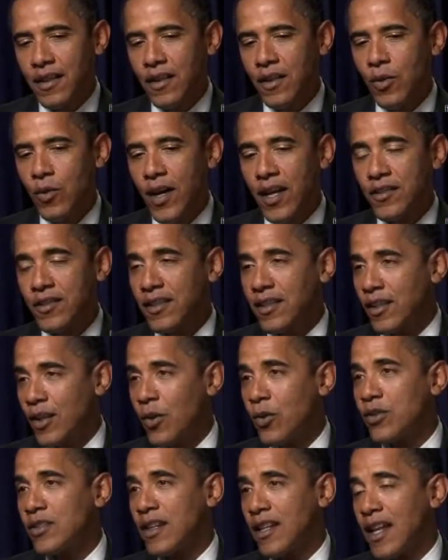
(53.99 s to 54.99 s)
who actually
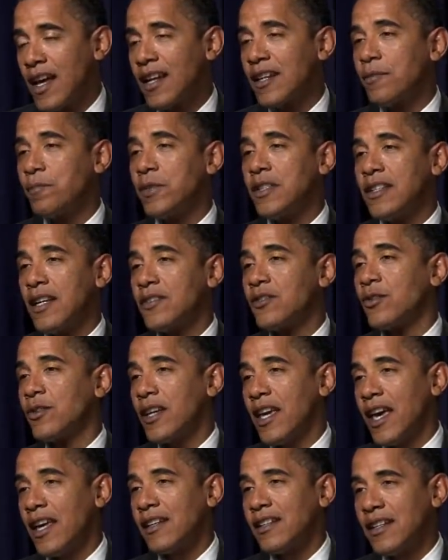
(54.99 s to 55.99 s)
knows a lot of the potential
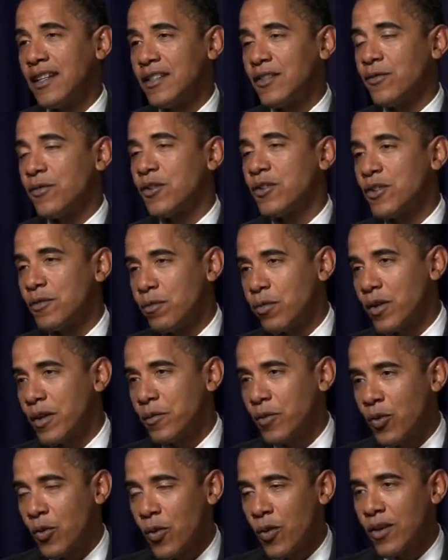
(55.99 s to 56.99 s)
candidates for
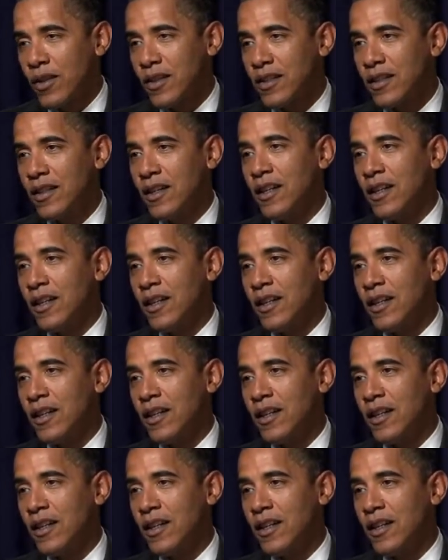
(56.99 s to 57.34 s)
Supreme Court